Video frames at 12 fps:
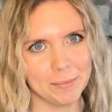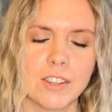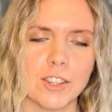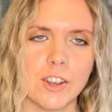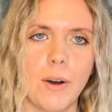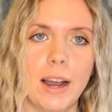
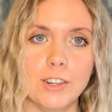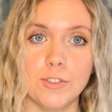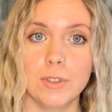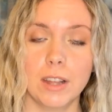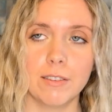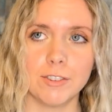So I
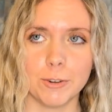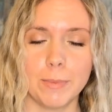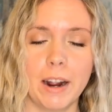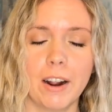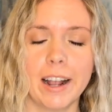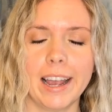do love
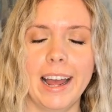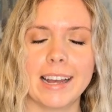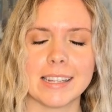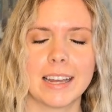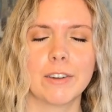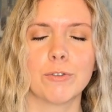turmeric. It
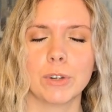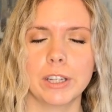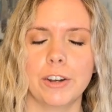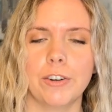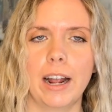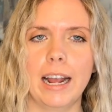has a lot of really
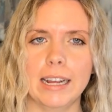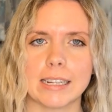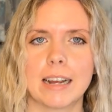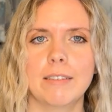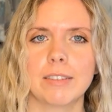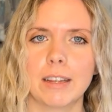great
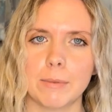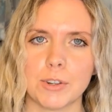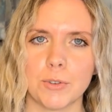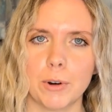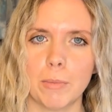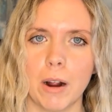
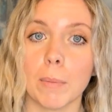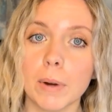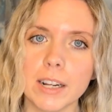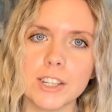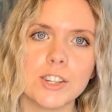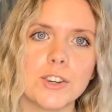anti-inflammatory
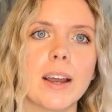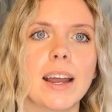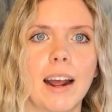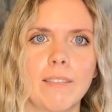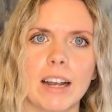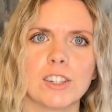properties to it, and
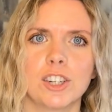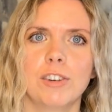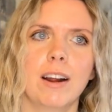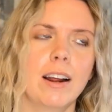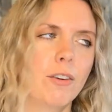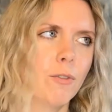I've actually
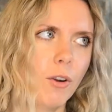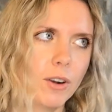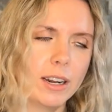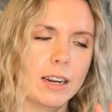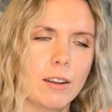written